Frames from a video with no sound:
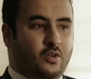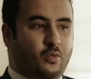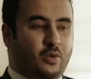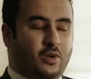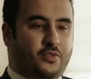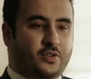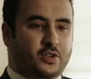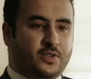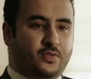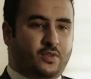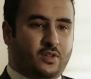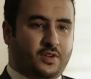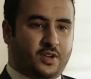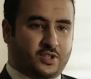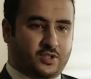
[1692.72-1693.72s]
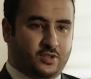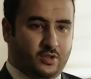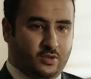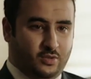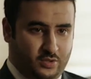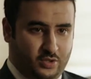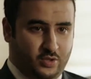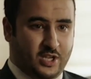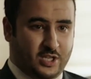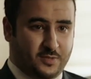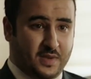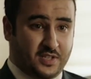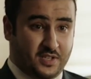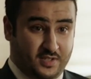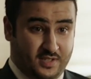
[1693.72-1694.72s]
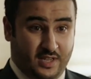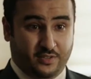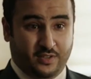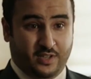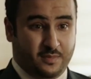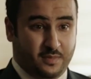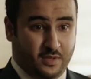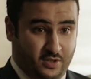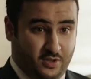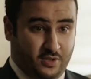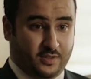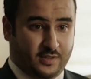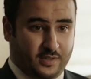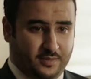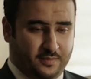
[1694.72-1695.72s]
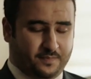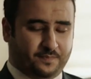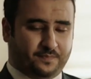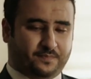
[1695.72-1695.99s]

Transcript: Well, first of all, there is no U.S. base in Saudi Arabia currently.